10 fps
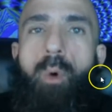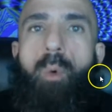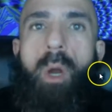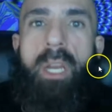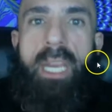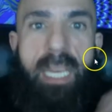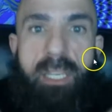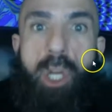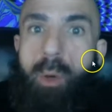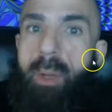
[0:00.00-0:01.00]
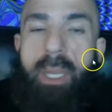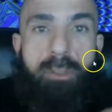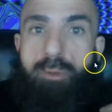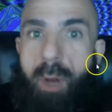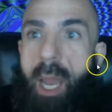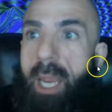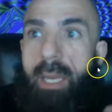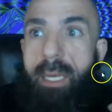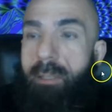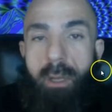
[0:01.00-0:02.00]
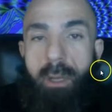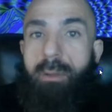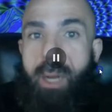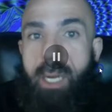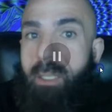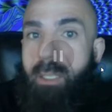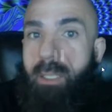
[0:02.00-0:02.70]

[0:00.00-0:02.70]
what he's doing is right and he's on the right.